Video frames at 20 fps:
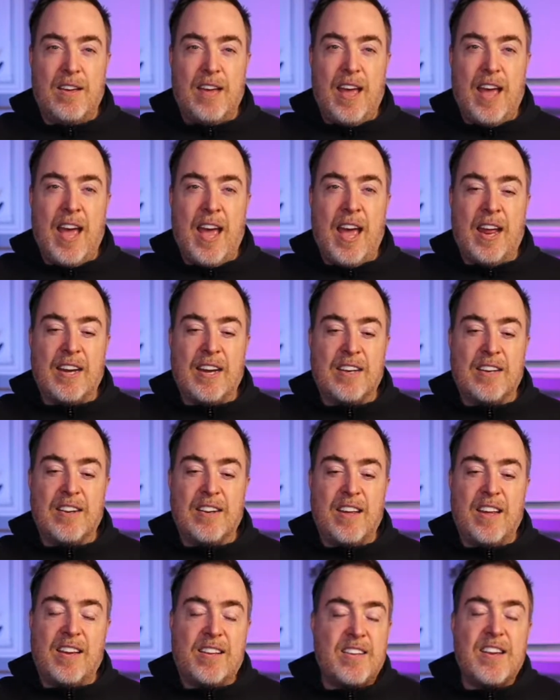And
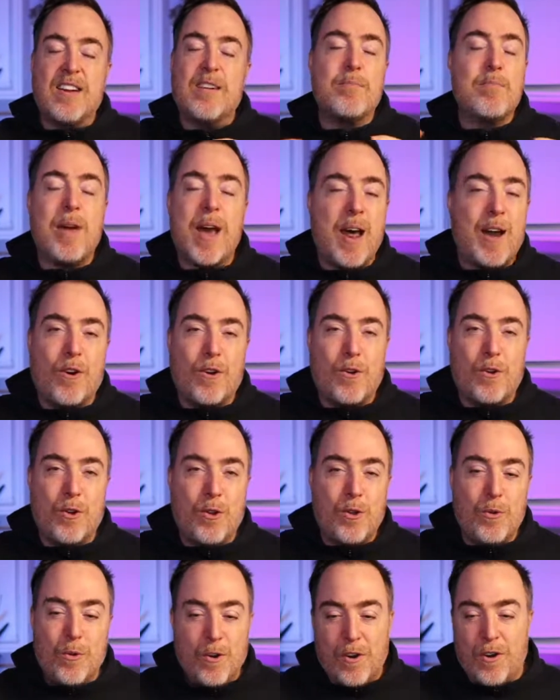it didn't matter who
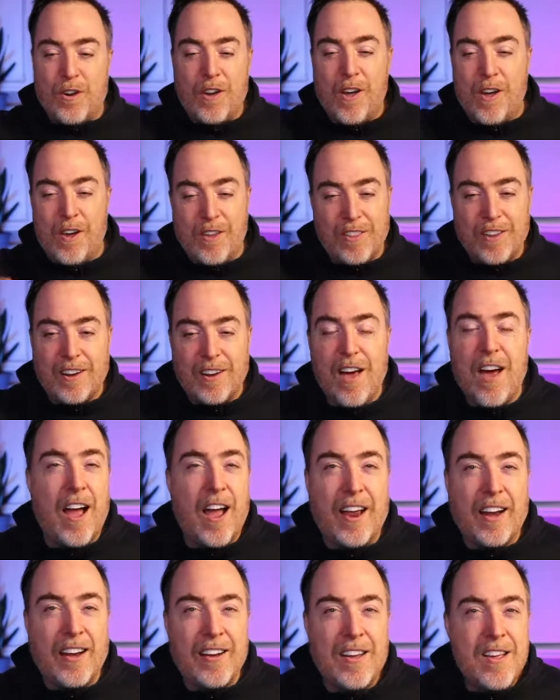you were along the
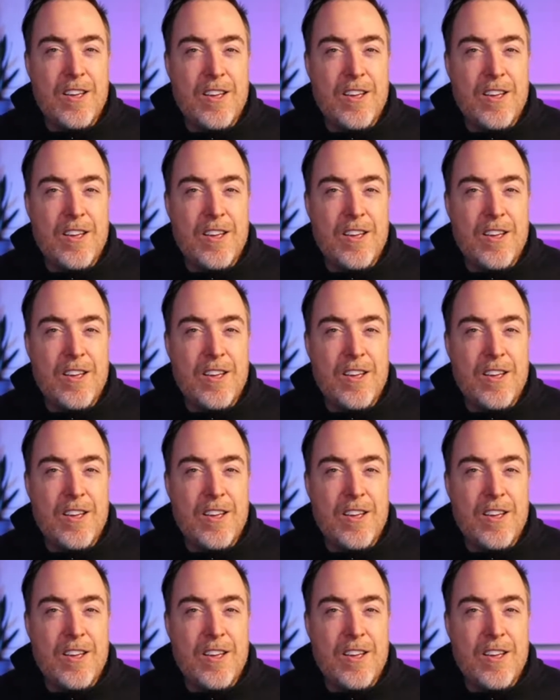line,